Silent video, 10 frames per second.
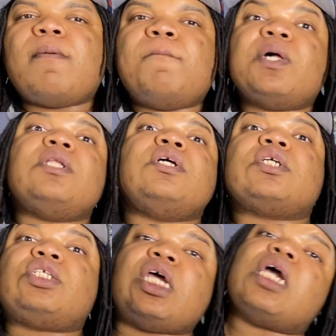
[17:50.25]
But
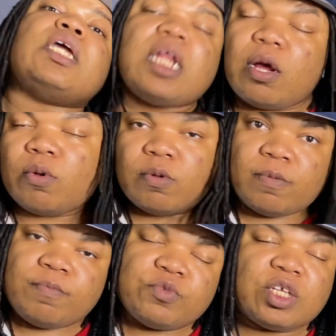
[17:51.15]
look, check it out.
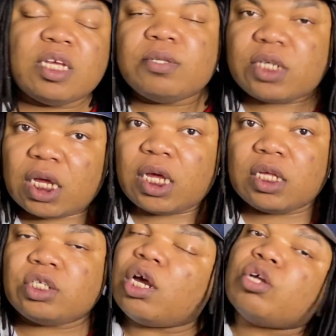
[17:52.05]
Team
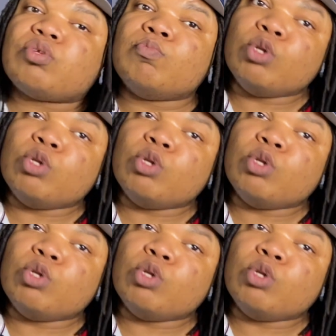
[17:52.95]
Jazz, y'all some